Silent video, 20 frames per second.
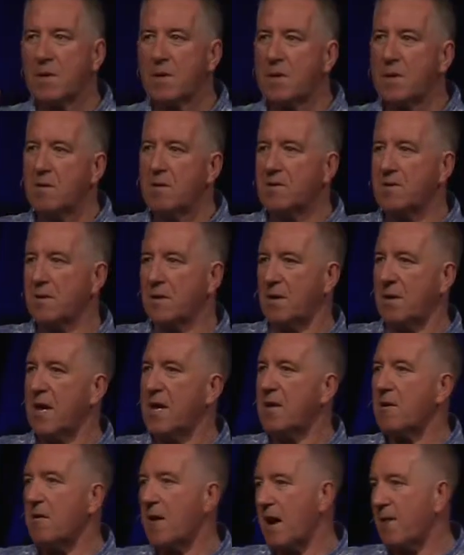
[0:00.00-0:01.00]
Years
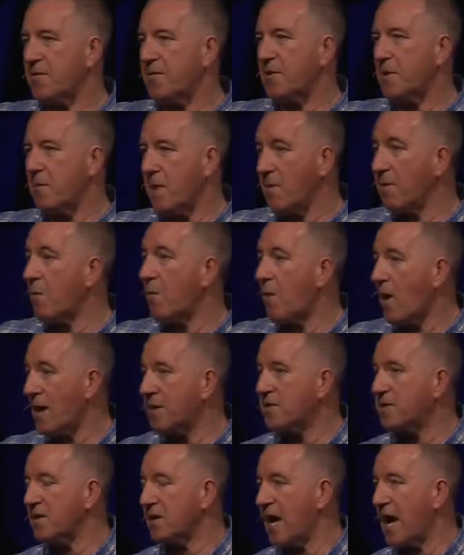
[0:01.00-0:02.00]
later, after he maybe
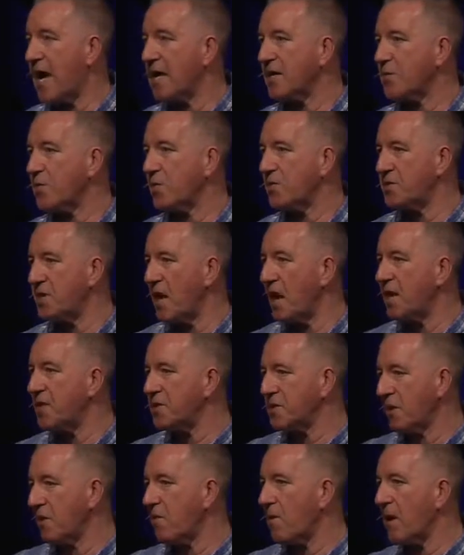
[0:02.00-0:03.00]
writes the Gospel of John,
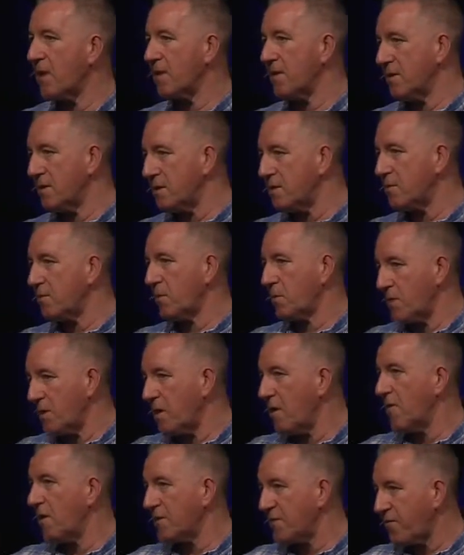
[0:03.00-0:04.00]
he's going to write these, what we
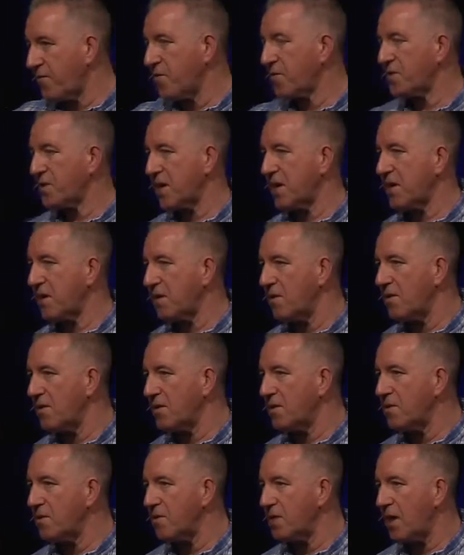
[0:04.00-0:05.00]
know as 1st, 2nd, and
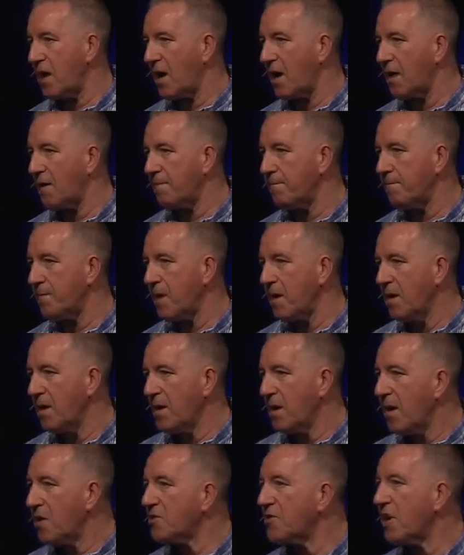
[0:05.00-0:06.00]
3rd John.
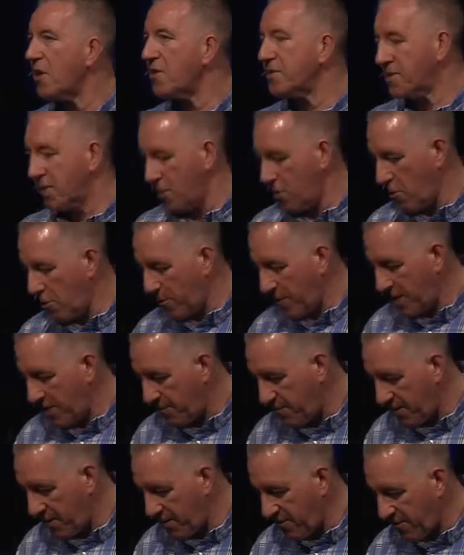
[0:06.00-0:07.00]
Here's how he's going to open
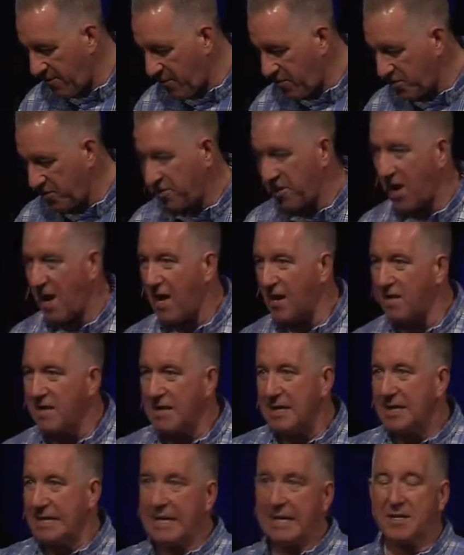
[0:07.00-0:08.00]
up 1st John.
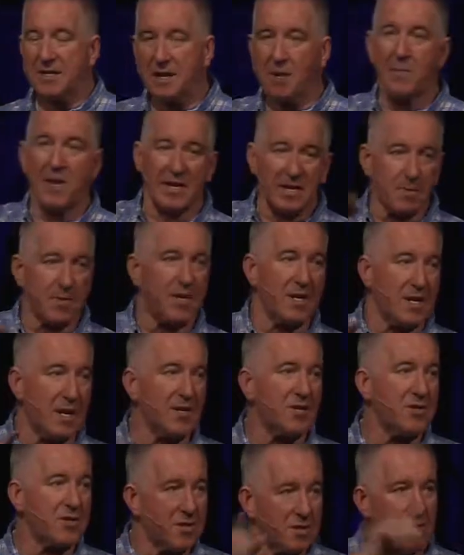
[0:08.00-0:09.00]
And he's going to make some
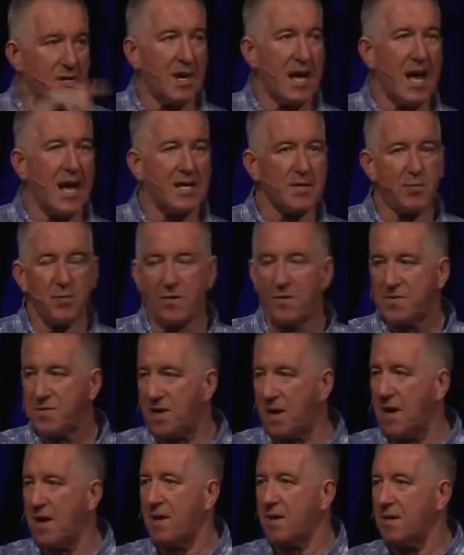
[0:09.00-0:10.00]
connection to the Gospel of
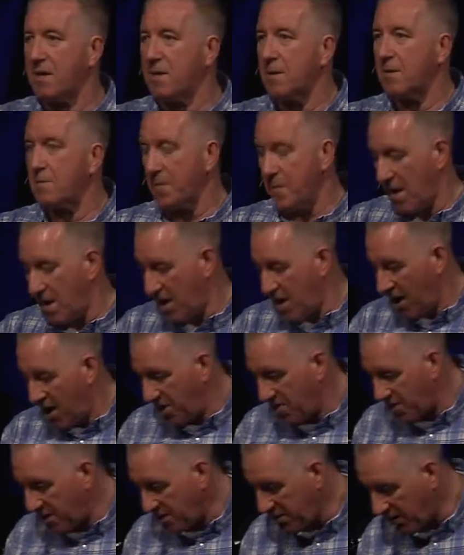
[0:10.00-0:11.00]
John.
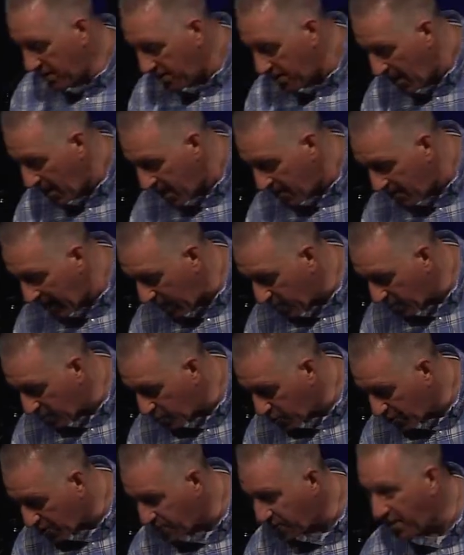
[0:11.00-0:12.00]
He says, that
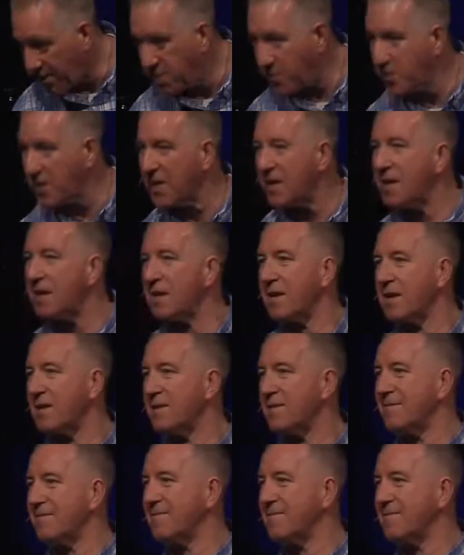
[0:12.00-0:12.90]
which was from the beginning.